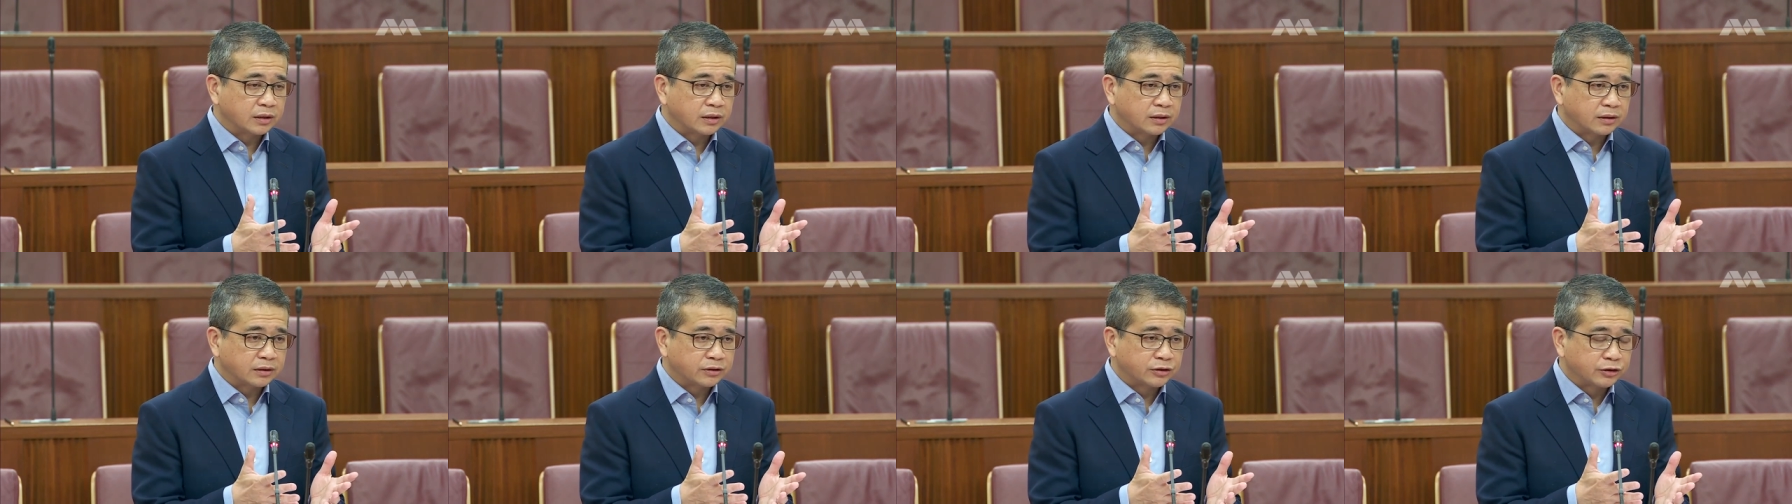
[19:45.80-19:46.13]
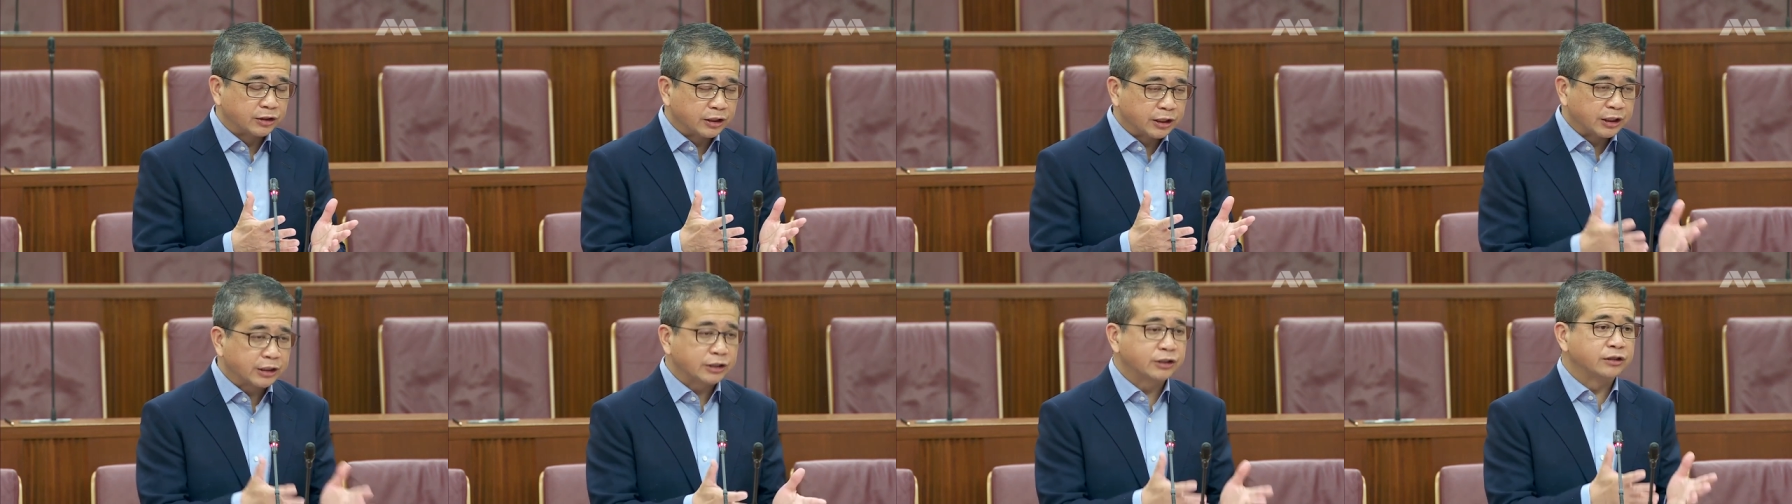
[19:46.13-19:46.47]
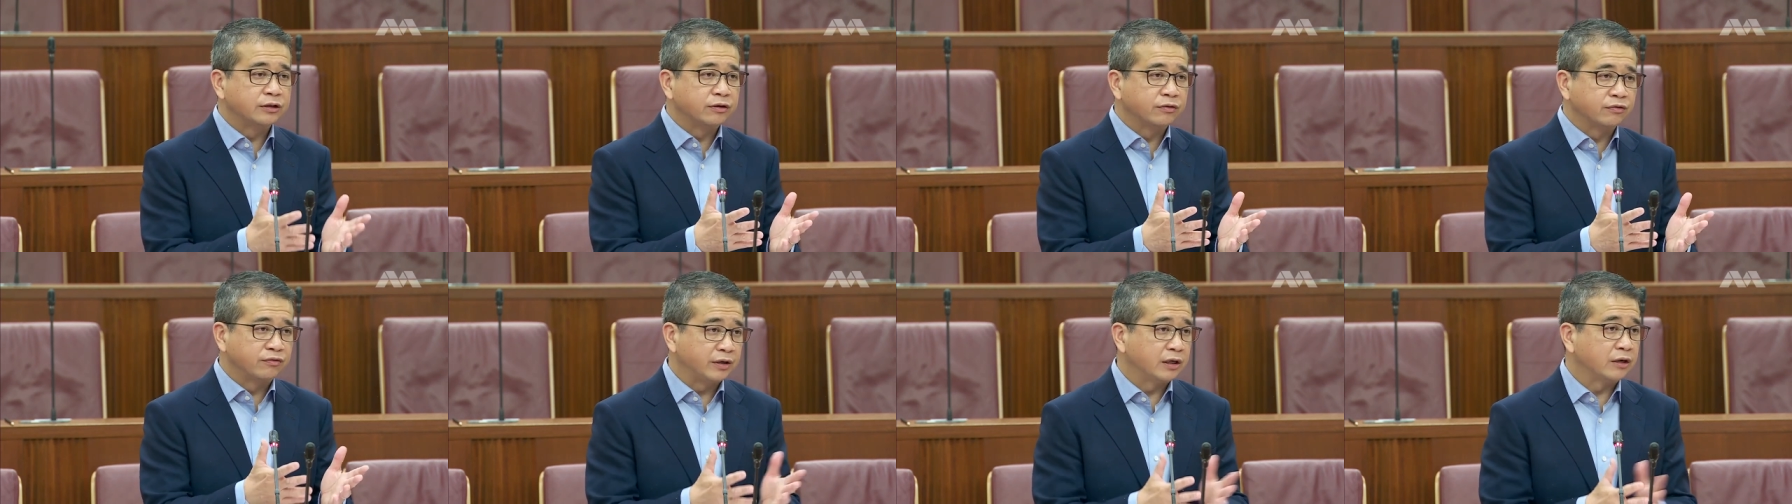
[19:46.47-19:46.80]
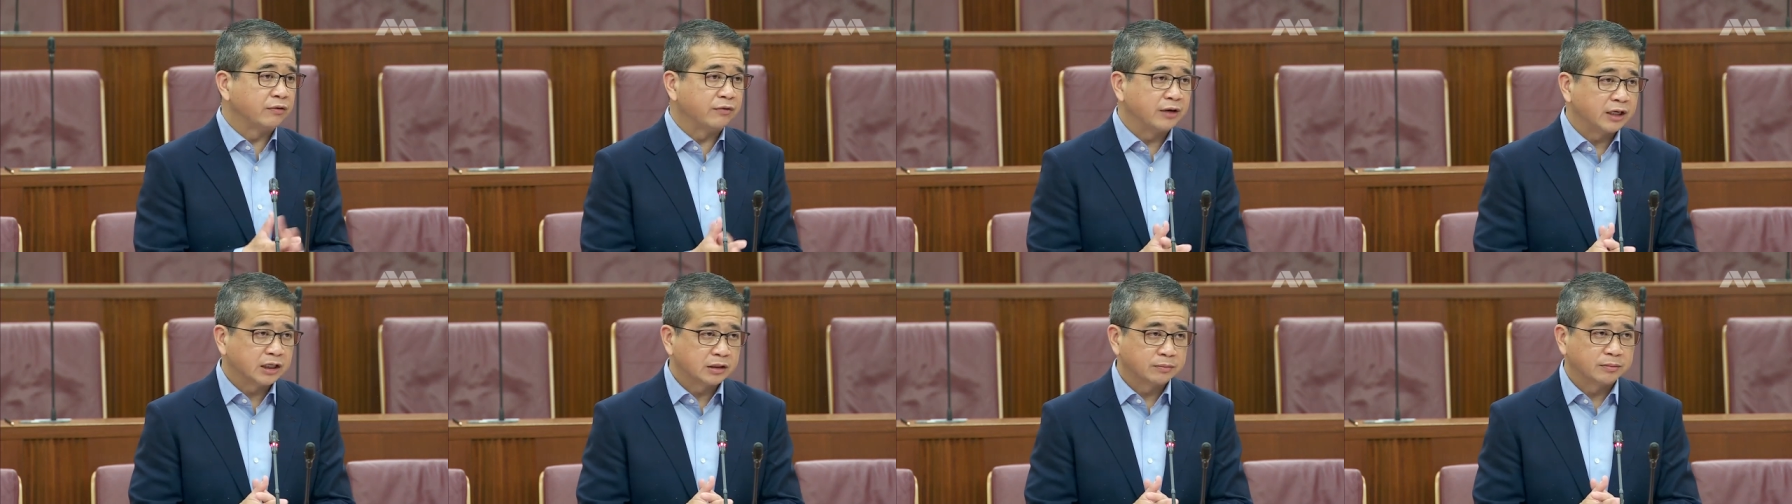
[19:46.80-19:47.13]
uh, traditional fee
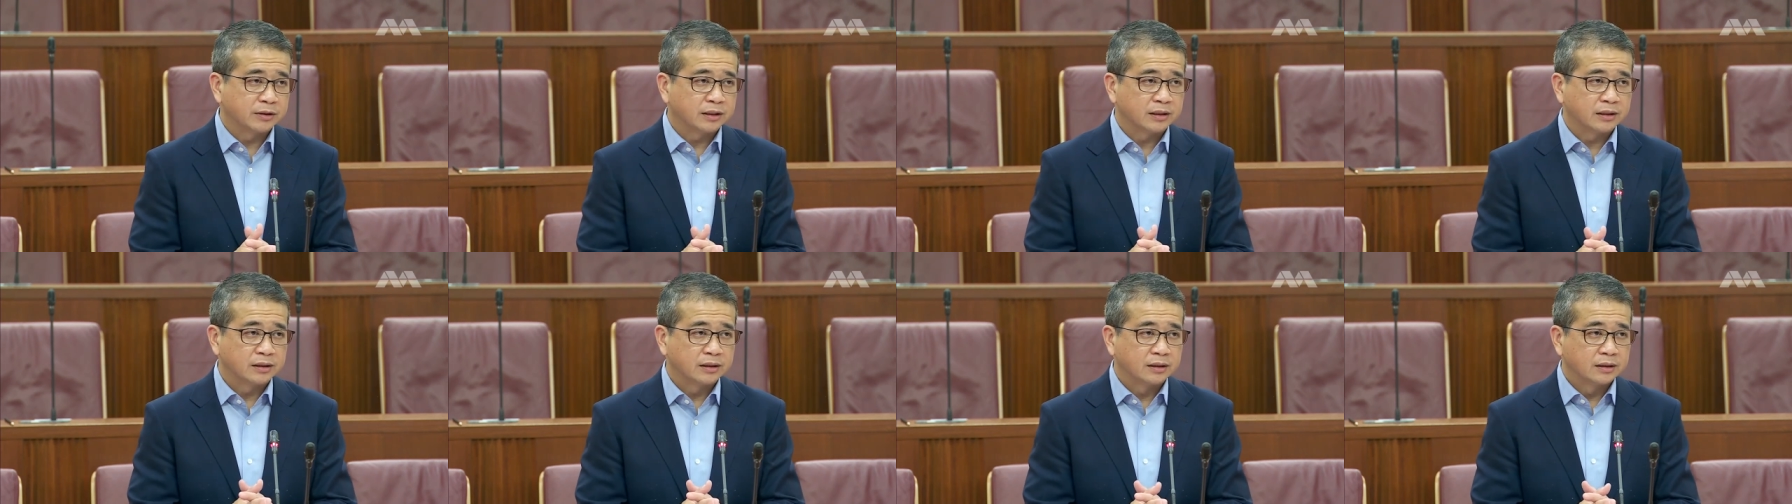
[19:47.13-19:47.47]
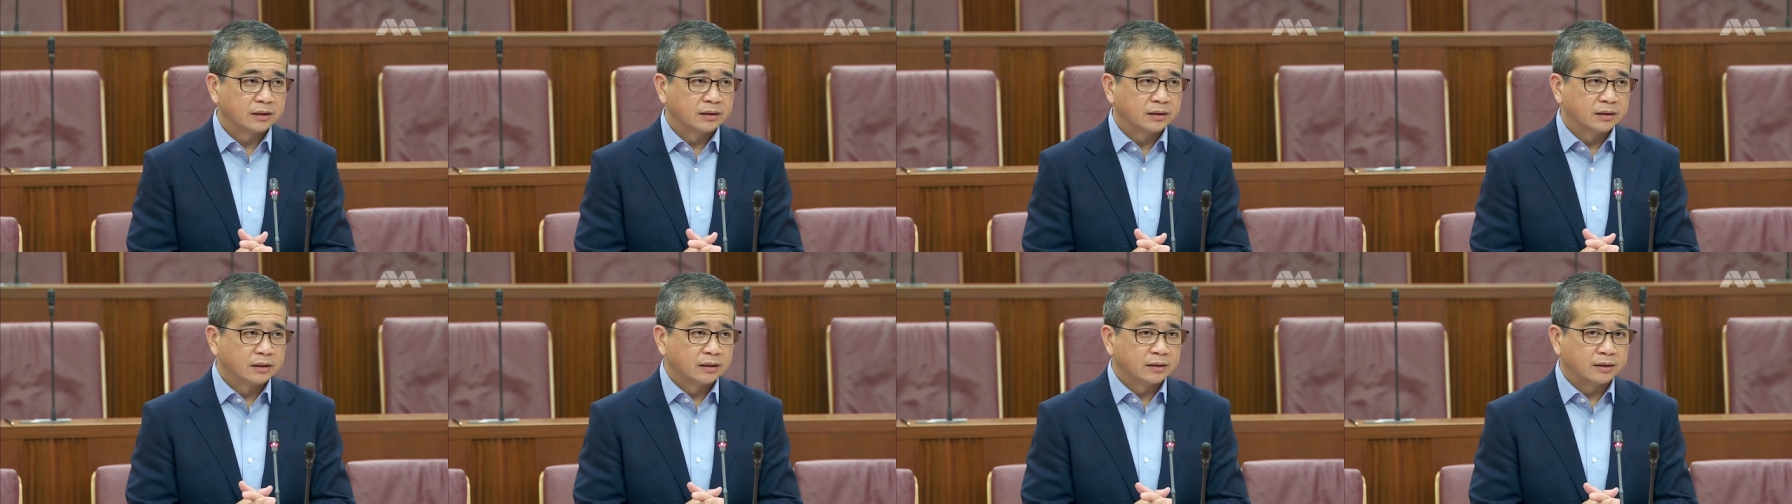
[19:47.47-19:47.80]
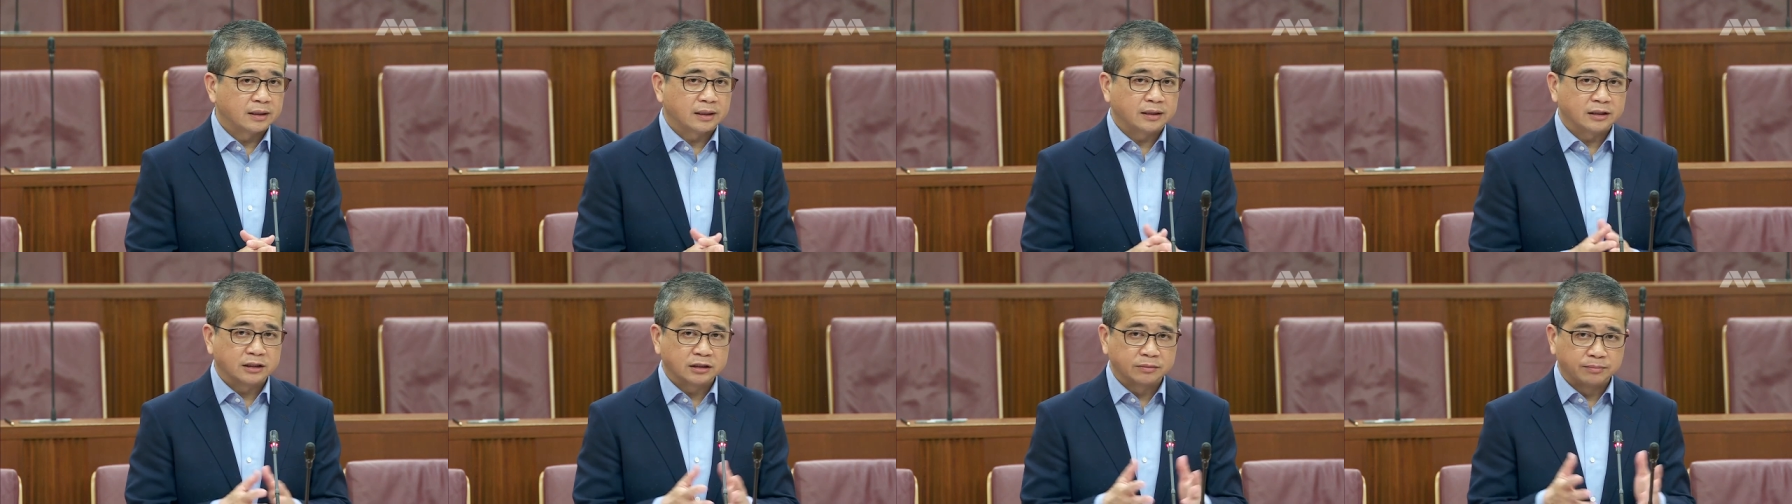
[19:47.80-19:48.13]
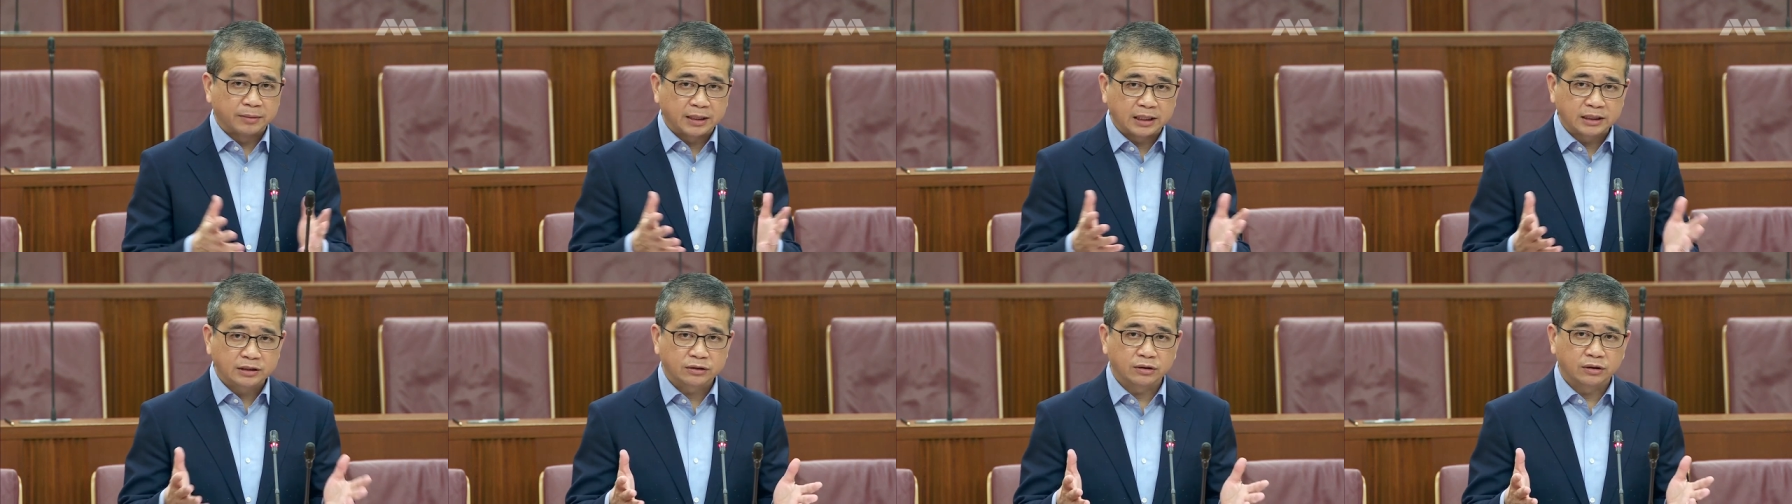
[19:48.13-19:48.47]
arrangement that is
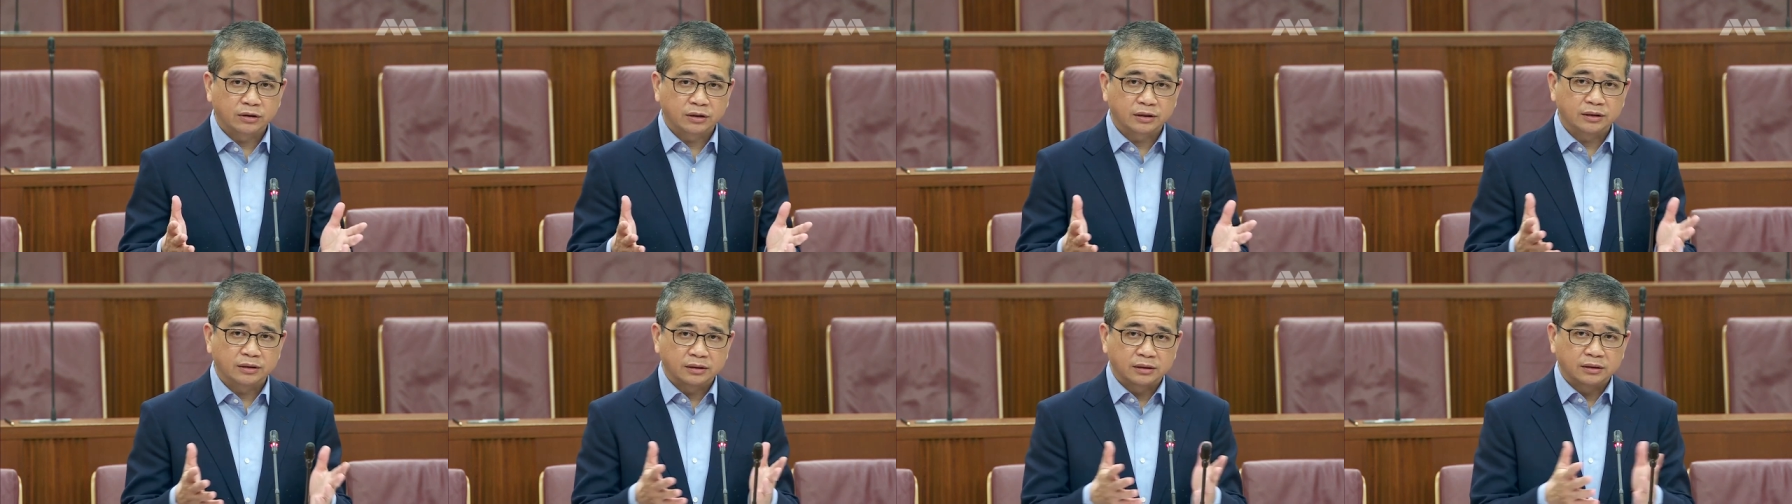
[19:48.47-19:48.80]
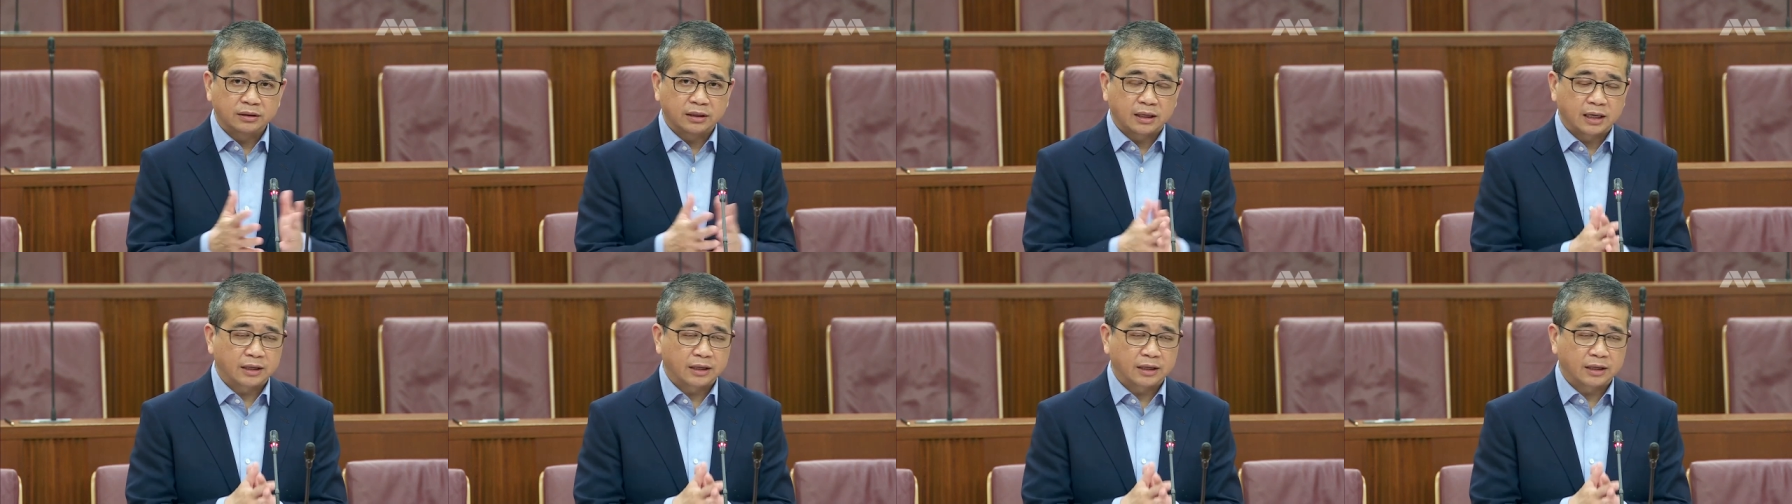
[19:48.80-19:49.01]
based on